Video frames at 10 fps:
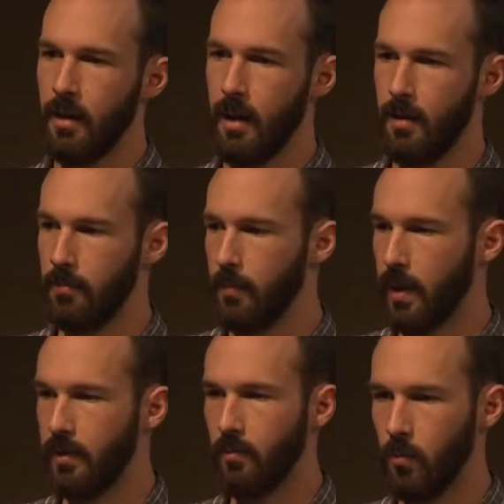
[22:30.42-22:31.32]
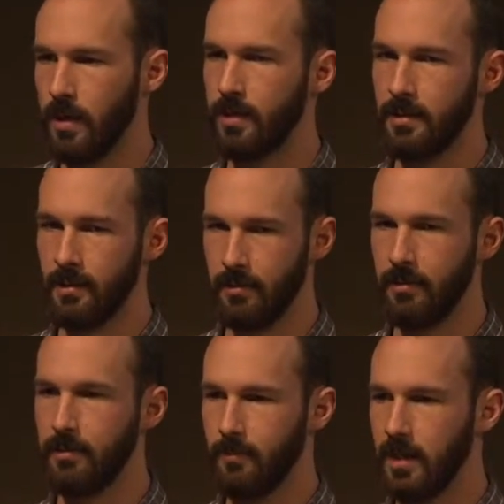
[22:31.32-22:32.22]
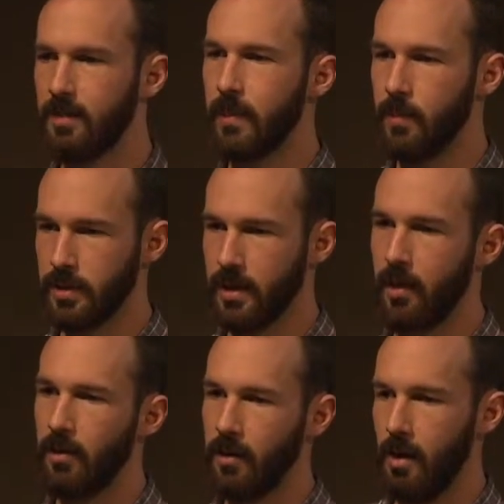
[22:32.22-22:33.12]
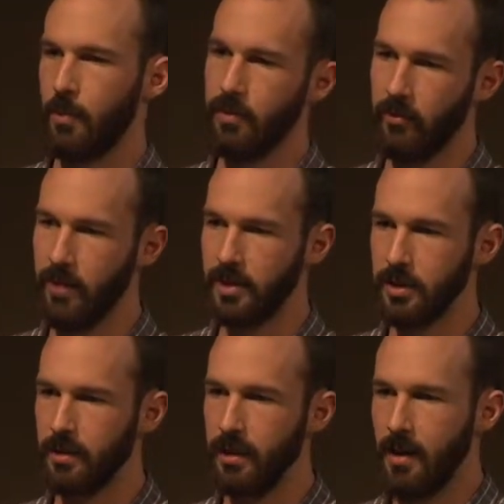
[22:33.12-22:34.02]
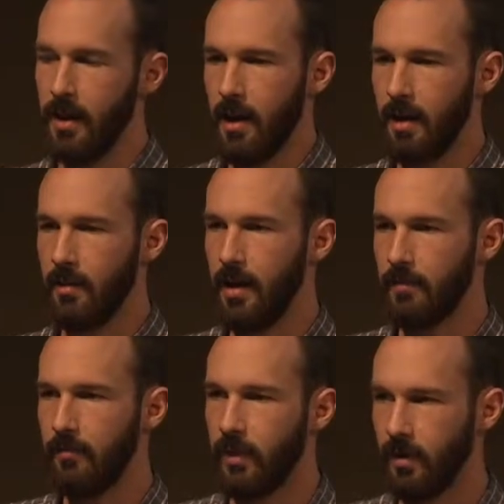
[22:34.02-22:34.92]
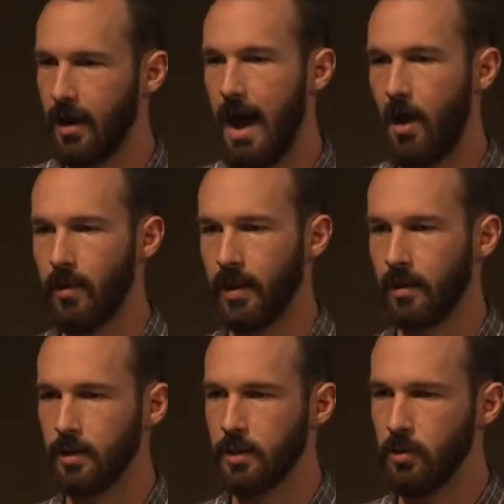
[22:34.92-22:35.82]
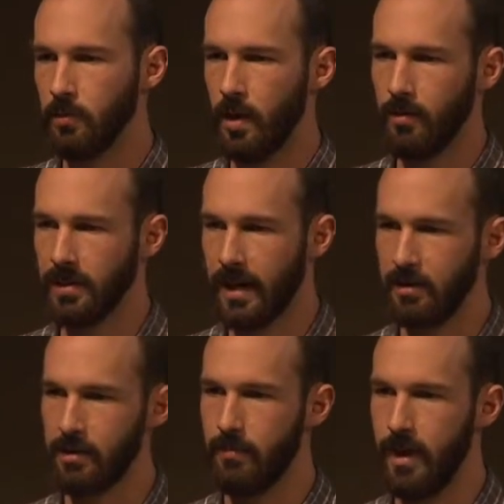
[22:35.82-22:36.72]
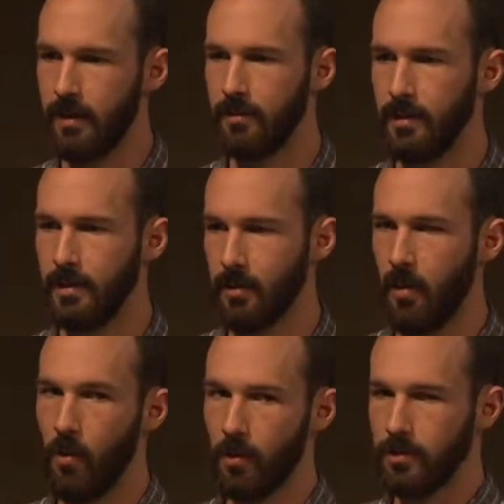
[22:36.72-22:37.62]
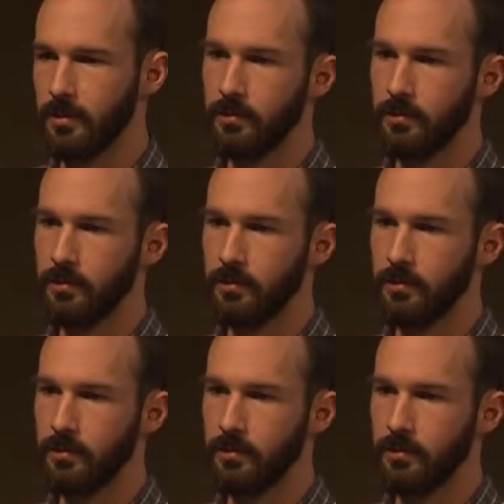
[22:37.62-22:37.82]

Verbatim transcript: Um, but we need to we need to be pushing out a lot more information and, and figuring out how we can consume those and actually yeah. make the. But you don't want to